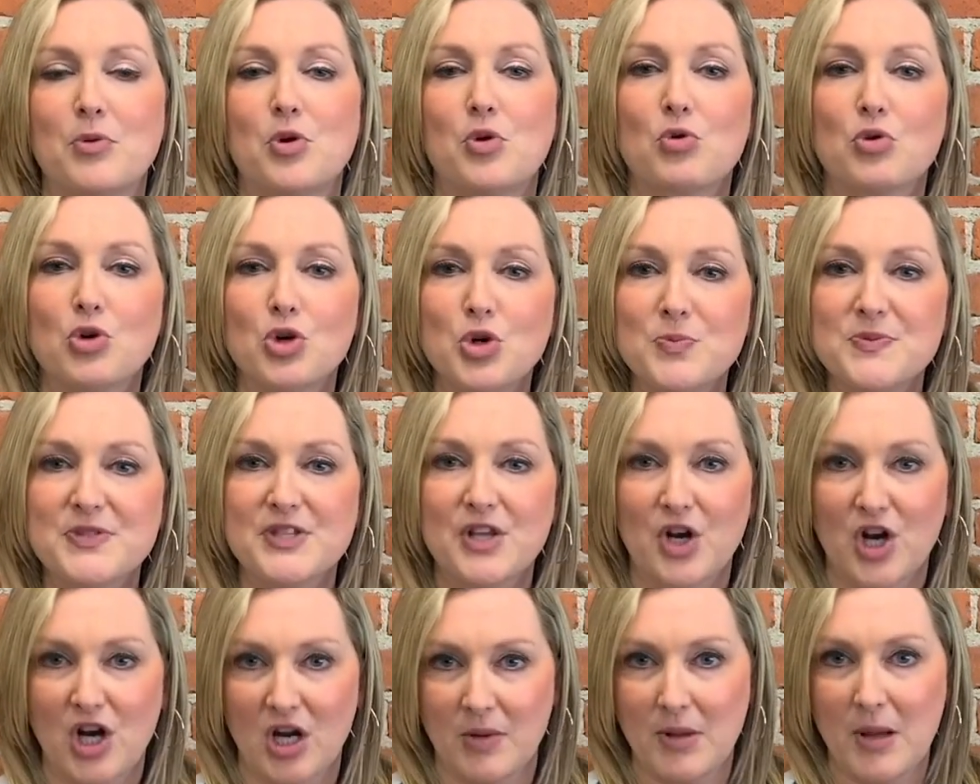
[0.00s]
groups
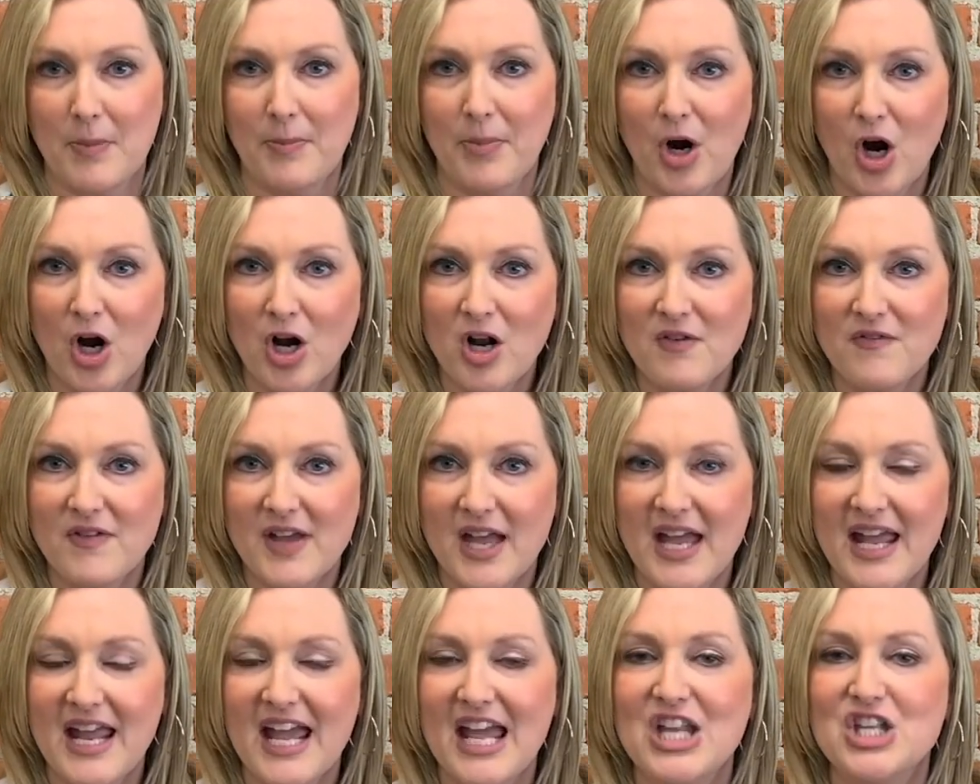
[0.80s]
that are going to be a part of
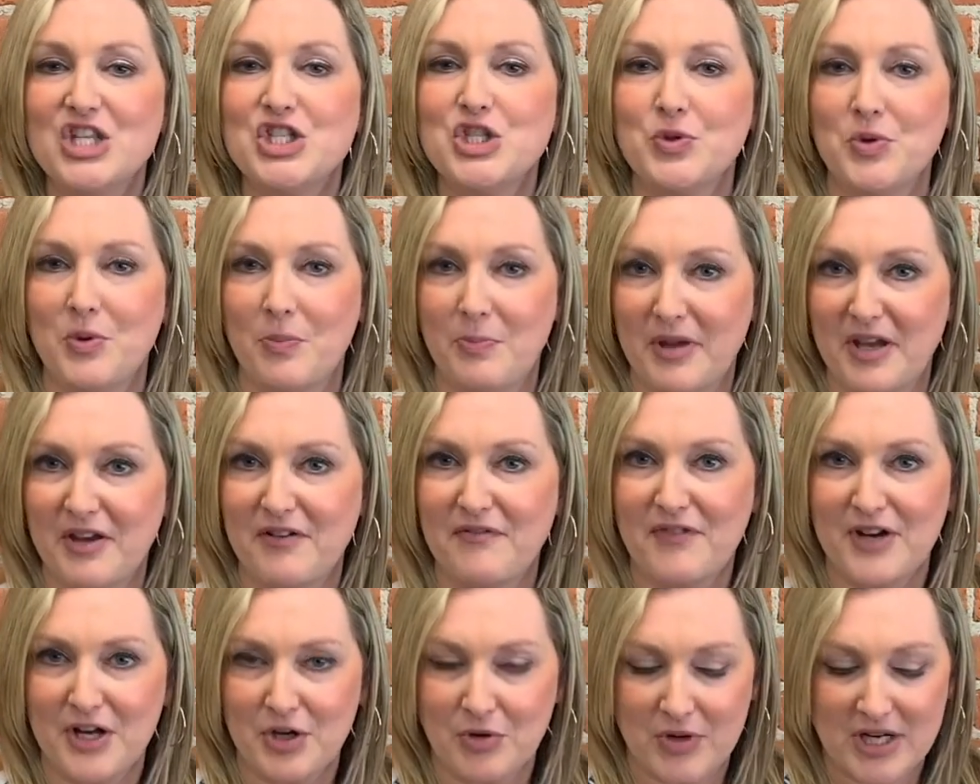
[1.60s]
it and do a
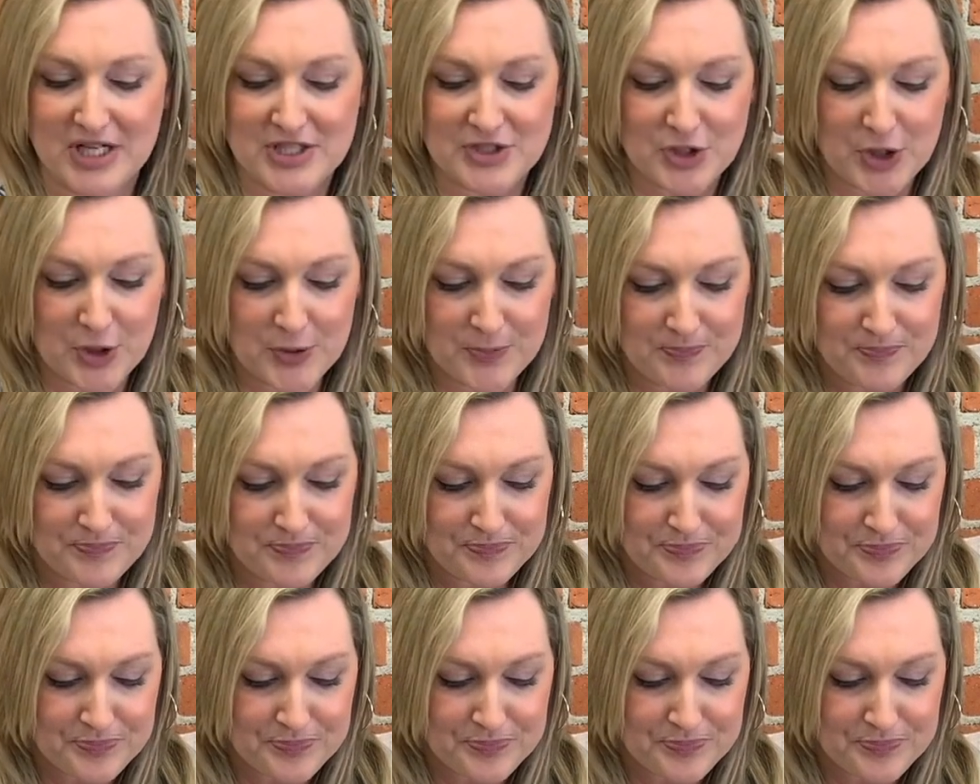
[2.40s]
big fundraiser.